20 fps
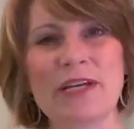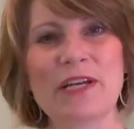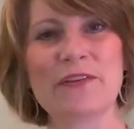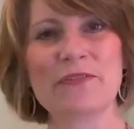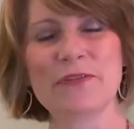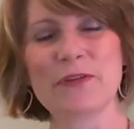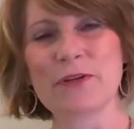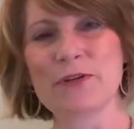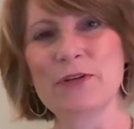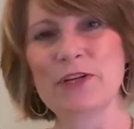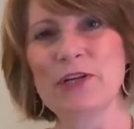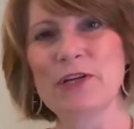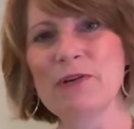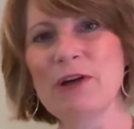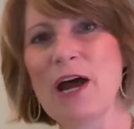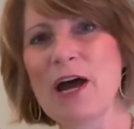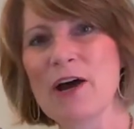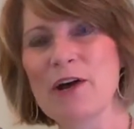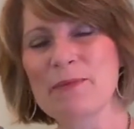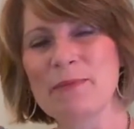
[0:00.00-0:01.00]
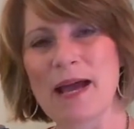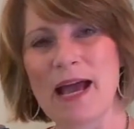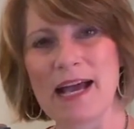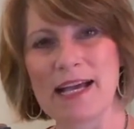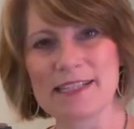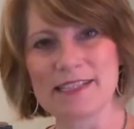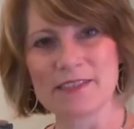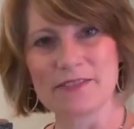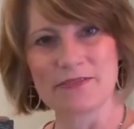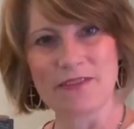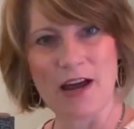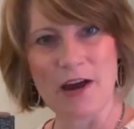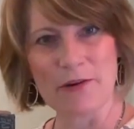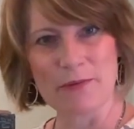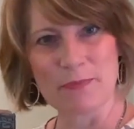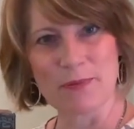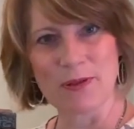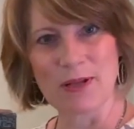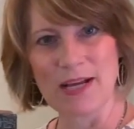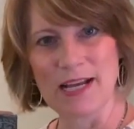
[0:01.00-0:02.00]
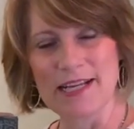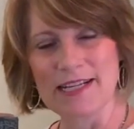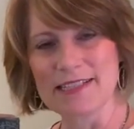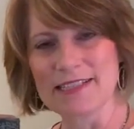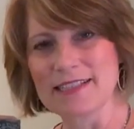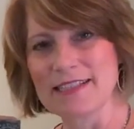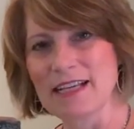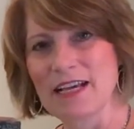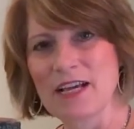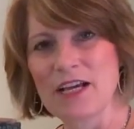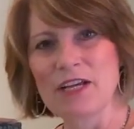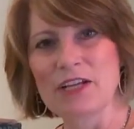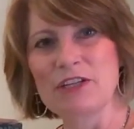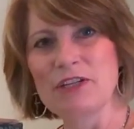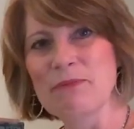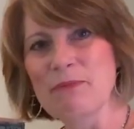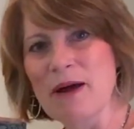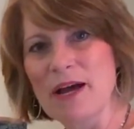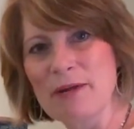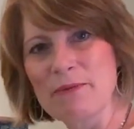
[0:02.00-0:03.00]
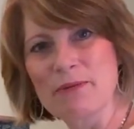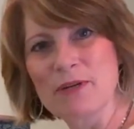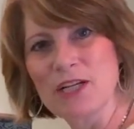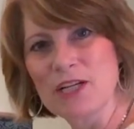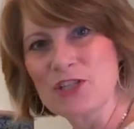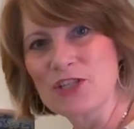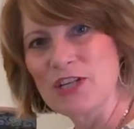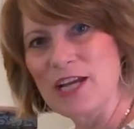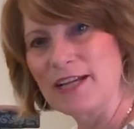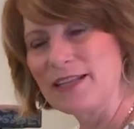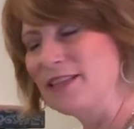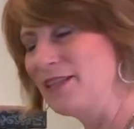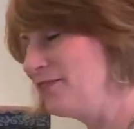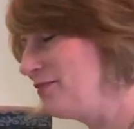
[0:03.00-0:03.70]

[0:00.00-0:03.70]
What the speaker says: if your new home has a fireplace, you might want to check